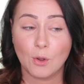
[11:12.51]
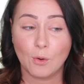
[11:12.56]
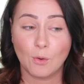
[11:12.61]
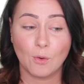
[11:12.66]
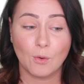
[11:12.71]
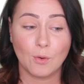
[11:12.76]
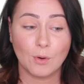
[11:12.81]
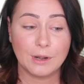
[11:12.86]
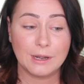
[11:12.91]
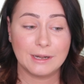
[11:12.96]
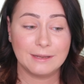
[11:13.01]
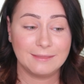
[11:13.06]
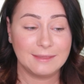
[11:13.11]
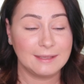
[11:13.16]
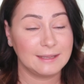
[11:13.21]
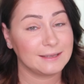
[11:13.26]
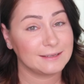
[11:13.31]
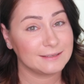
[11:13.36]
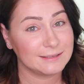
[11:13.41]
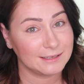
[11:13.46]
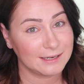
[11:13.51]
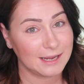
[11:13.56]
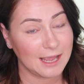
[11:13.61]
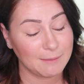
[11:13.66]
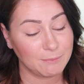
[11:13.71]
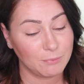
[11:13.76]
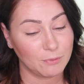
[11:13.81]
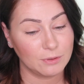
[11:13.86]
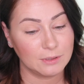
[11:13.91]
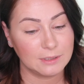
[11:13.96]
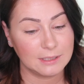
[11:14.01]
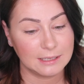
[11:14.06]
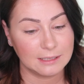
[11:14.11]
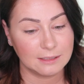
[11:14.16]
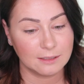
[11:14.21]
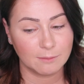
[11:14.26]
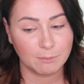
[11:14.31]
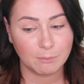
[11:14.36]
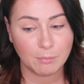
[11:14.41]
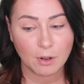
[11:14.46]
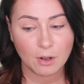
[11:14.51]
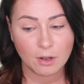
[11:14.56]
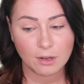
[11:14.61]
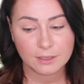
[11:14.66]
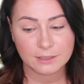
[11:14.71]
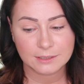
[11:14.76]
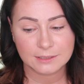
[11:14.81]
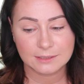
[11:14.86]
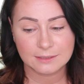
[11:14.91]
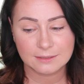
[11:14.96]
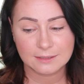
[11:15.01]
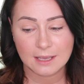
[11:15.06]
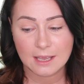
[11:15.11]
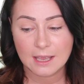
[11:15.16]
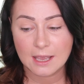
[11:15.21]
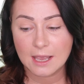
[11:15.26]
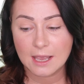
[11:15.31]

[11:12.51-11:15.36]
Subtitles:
on things that happened in the past.